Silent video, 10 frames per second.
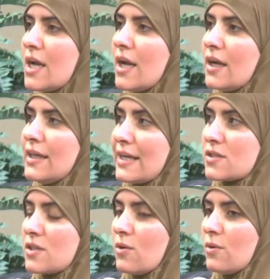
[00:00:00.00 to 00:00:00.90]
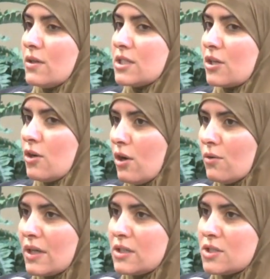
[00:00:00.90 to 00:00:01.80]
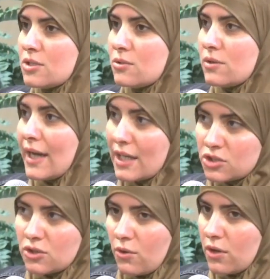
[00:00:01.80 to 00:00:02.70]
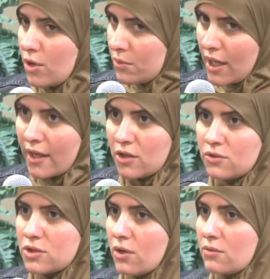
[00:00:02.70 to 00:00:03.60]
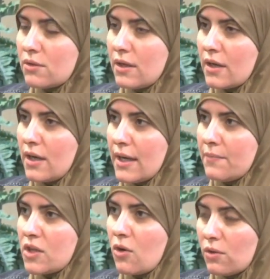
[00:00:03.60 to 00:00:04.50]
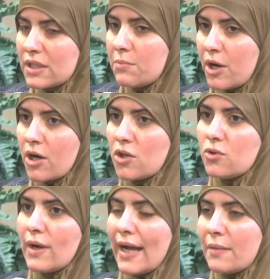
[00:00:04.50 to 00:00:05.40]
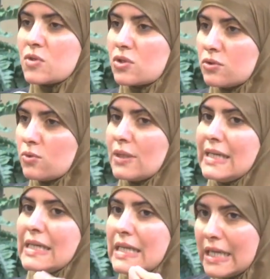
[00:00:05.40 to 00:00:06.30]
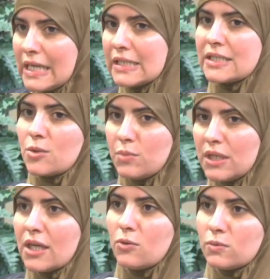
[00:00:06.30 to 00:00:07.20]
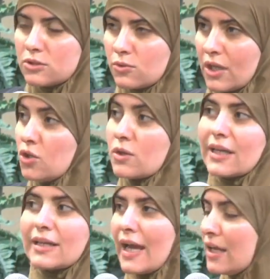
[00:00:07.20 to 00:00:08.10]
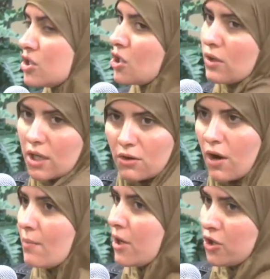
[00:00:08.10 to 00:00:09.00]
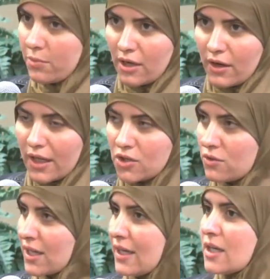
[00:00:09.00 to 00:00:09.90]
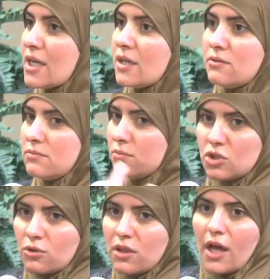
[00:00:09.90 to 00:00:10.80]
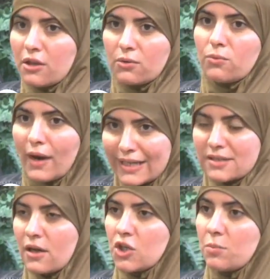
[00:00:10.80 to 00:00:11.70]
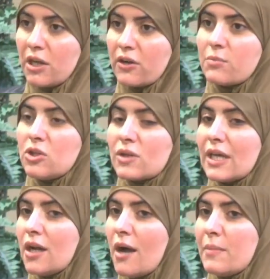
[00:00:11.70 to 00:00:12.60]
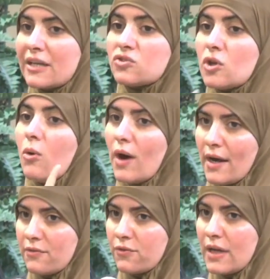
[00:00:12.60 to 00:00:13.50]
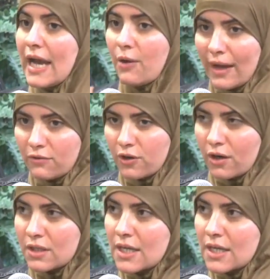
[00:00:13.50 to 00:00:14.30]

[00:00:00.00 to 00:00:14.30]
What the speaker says: yes, so to go into Hajj or Umrah, you don't, the only part you absolutely need to be in wudu in. You can get into your ihram on your period. You can do the other rites on your period, but you cannot make tawaf. However,